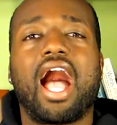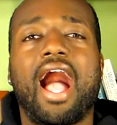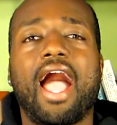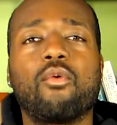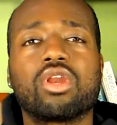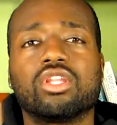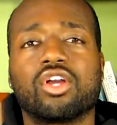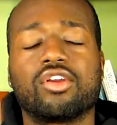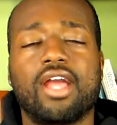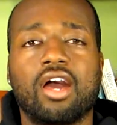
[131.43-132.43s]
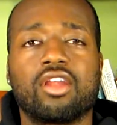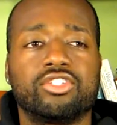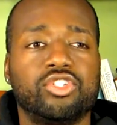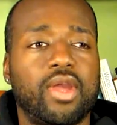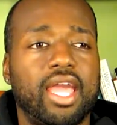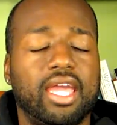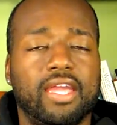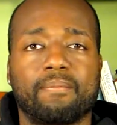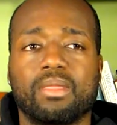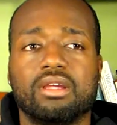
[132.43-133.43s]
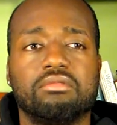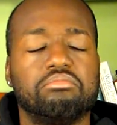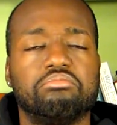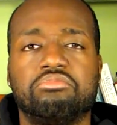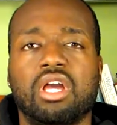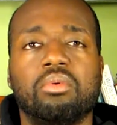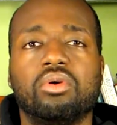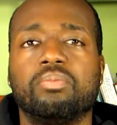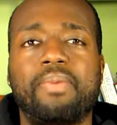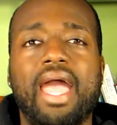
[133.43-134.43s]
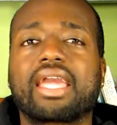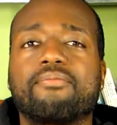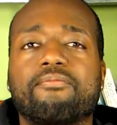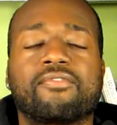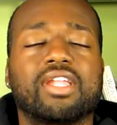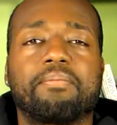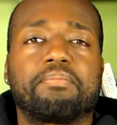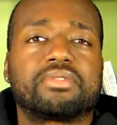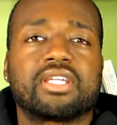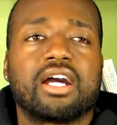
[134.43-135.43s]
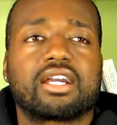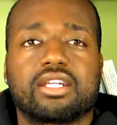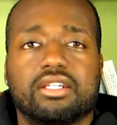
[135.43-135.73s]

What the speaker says: I want to learn how to do a double back flip tuck